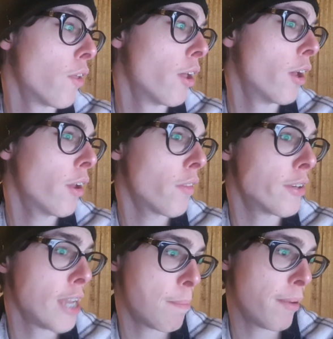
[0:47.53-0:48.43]

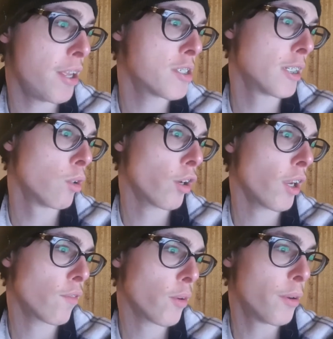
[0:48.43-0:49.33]
the deputies are
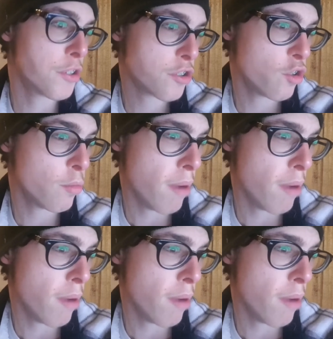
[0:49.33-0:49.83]
looking for two